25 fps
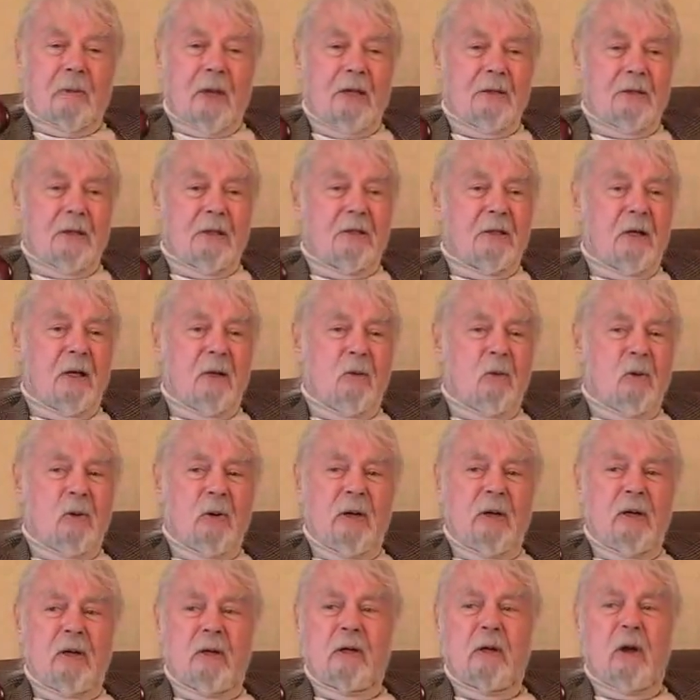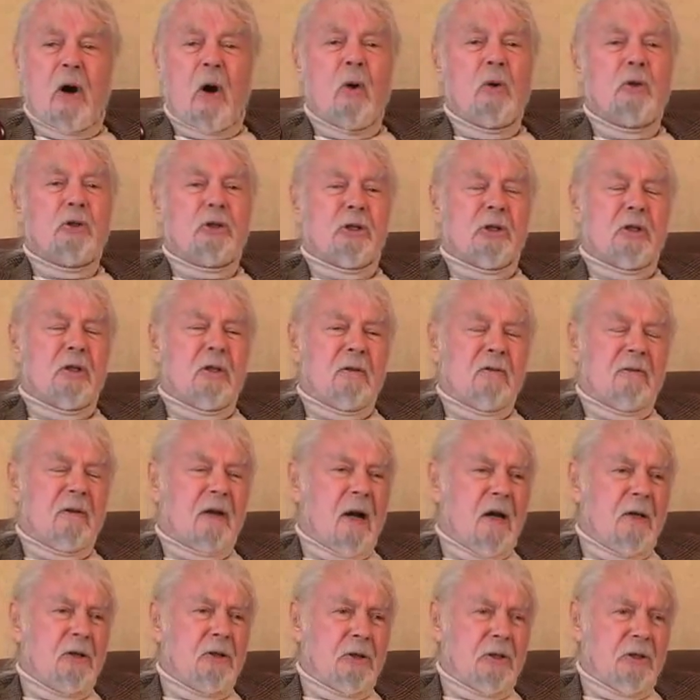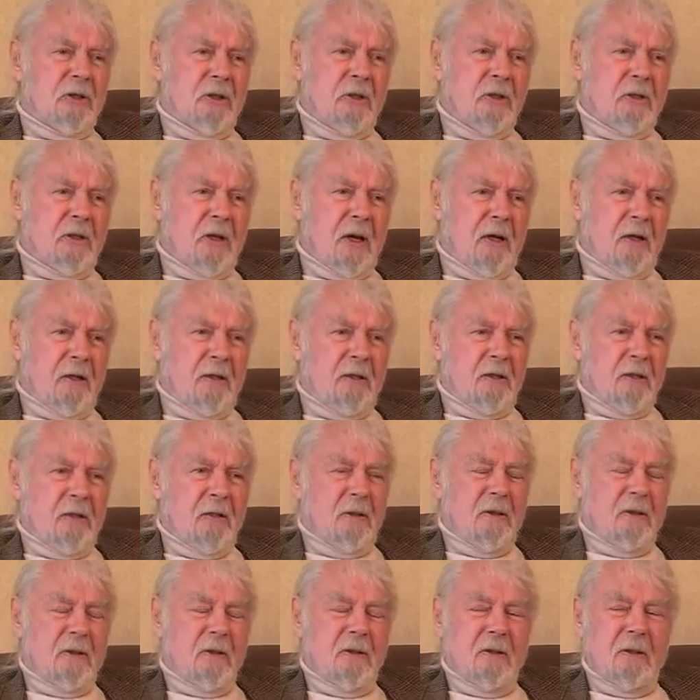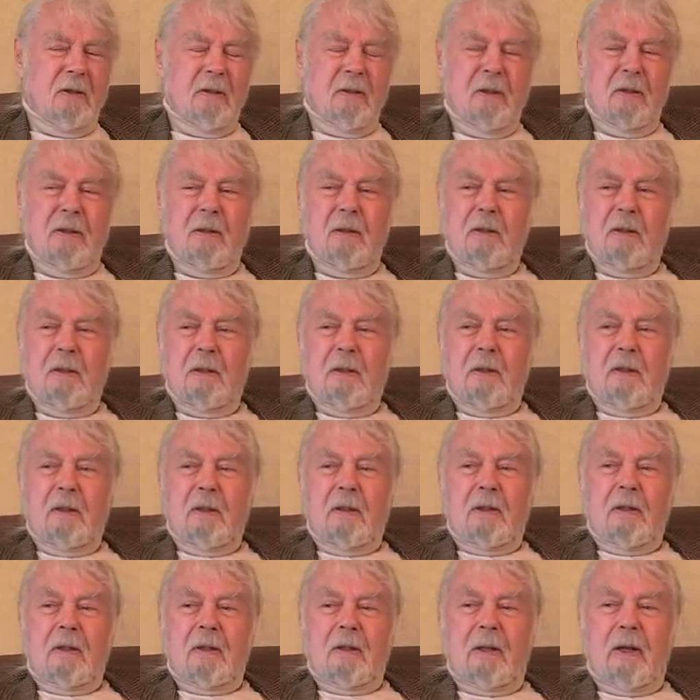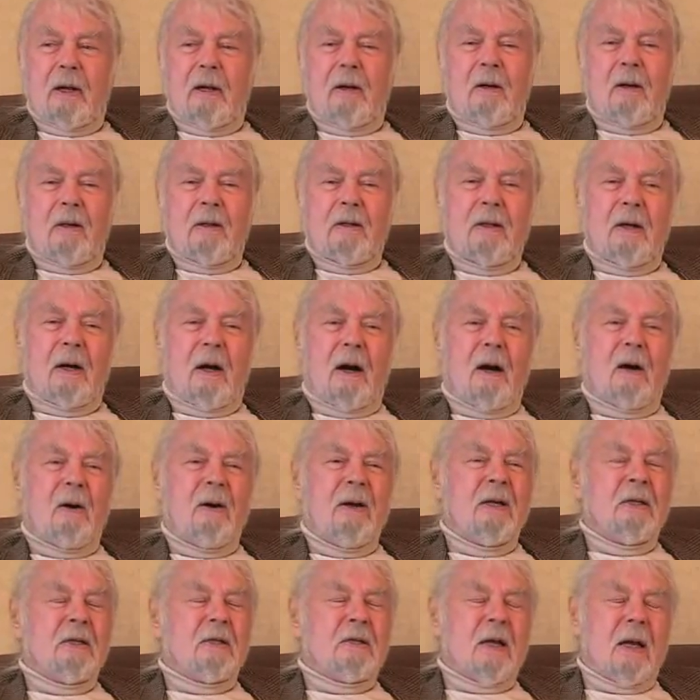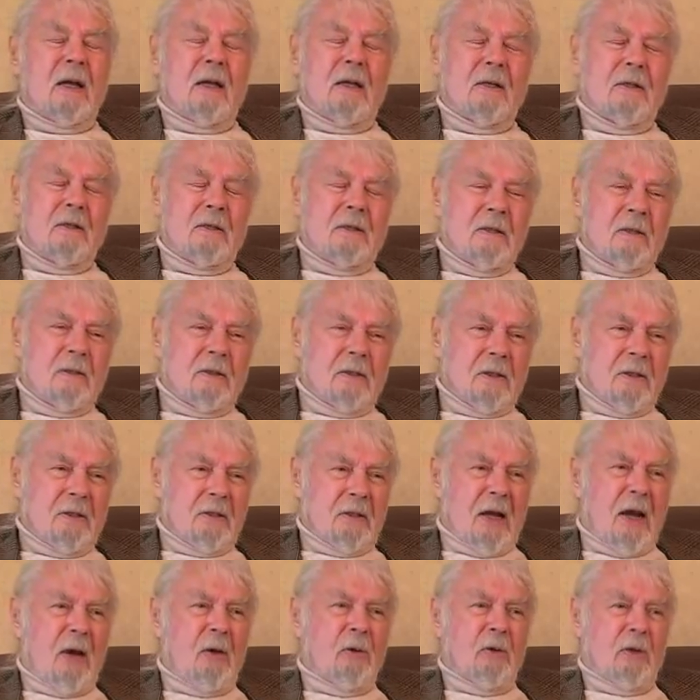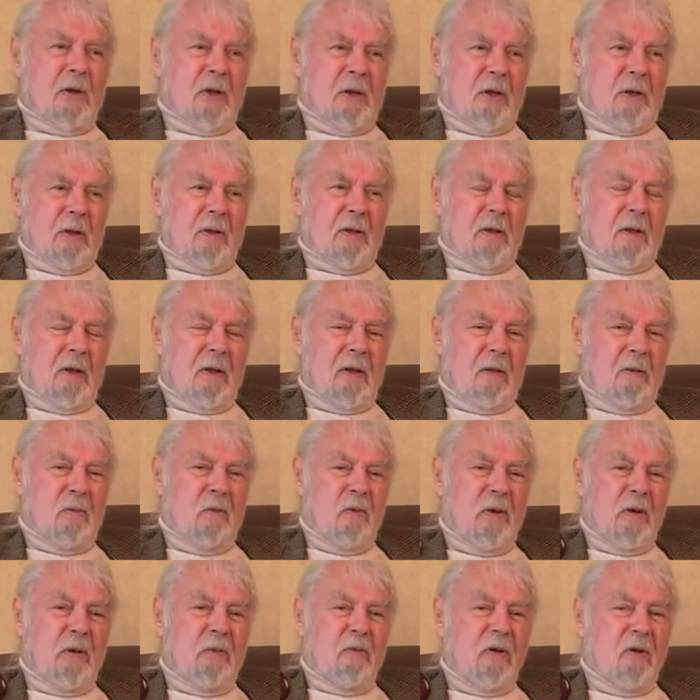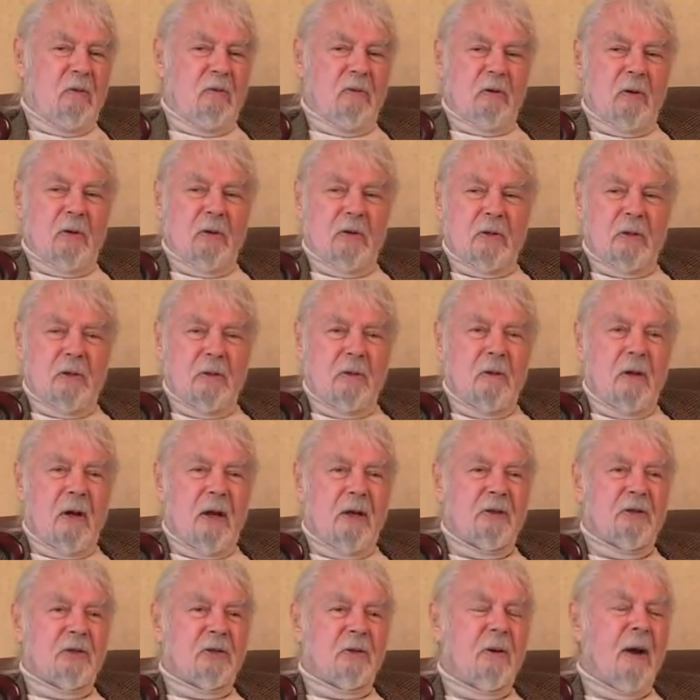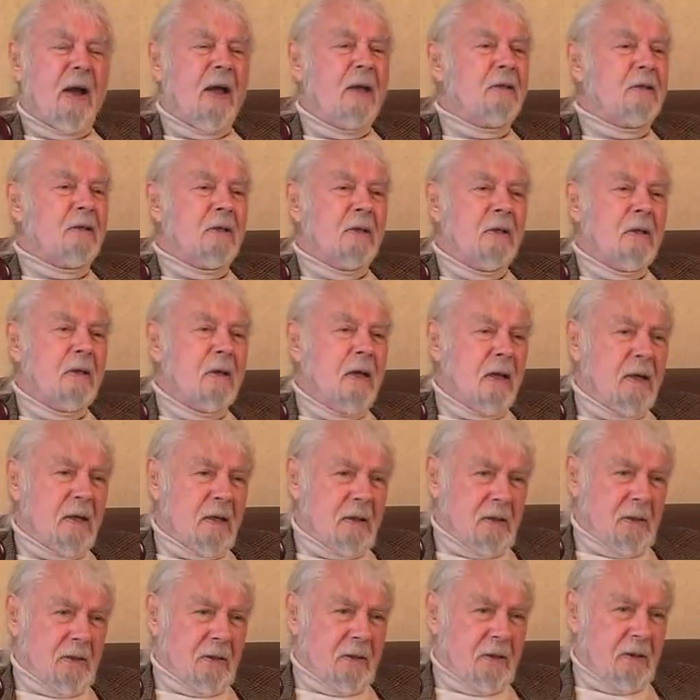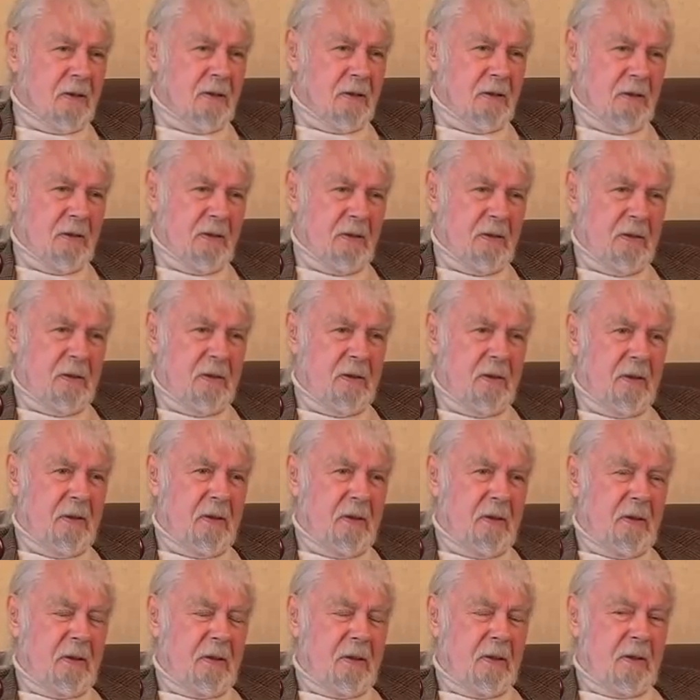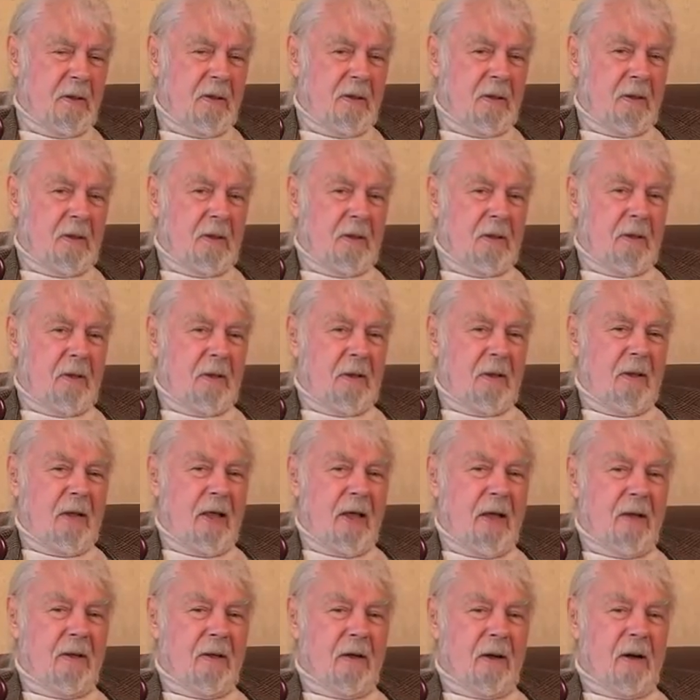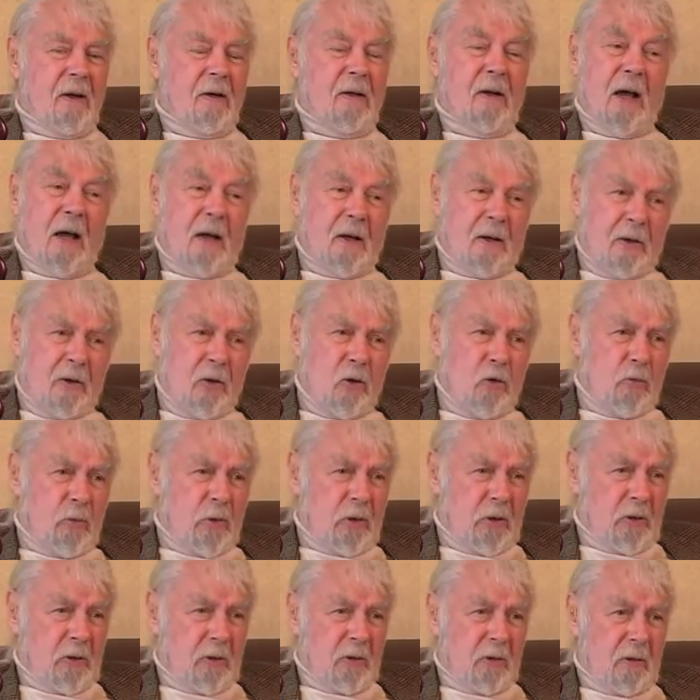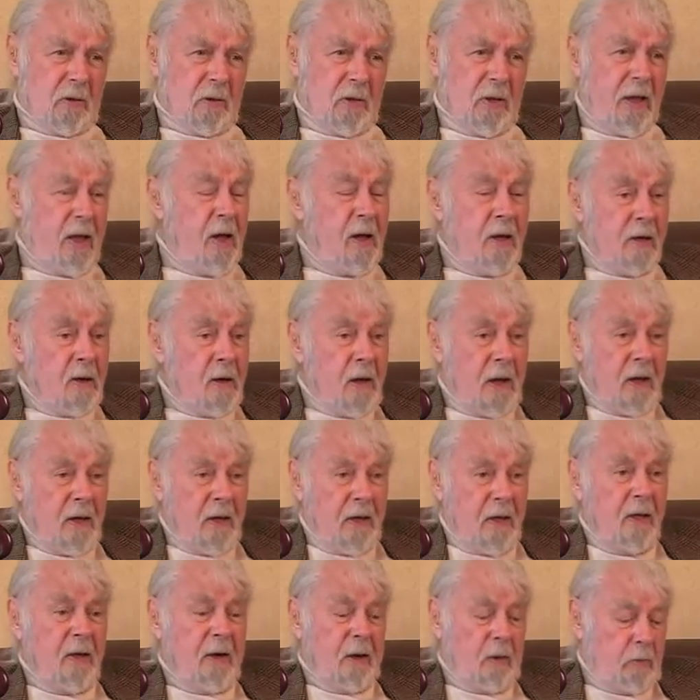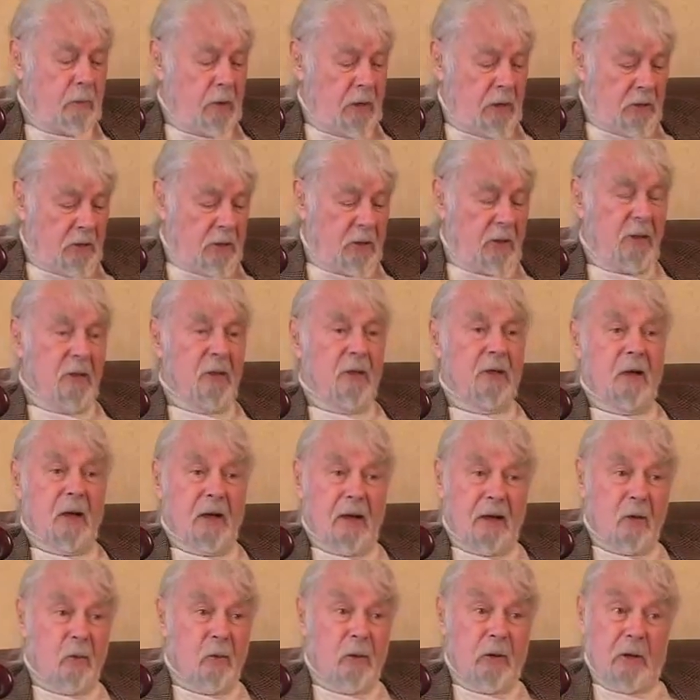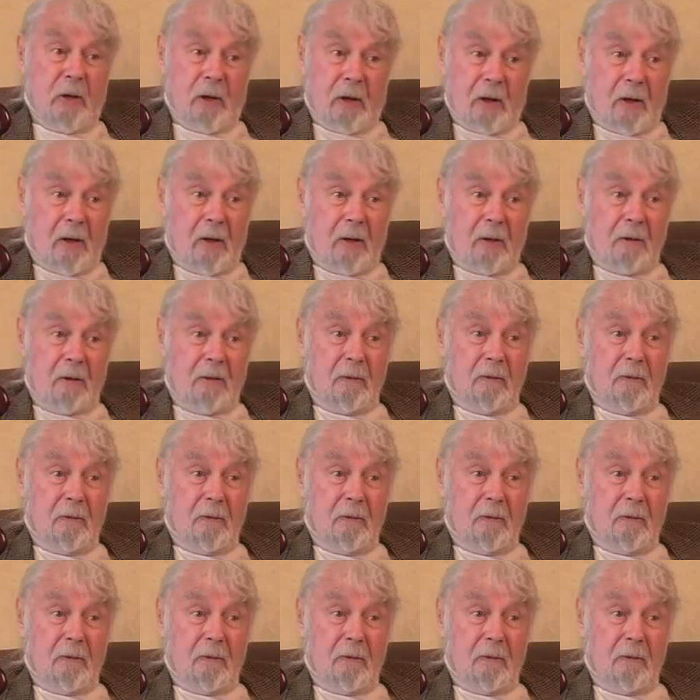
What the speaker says: As I say, we're in an ocean of conscious intelligence. There are intelligences out there that we refer to as transcendentals that are not human. The Anunnaki are basically like we are.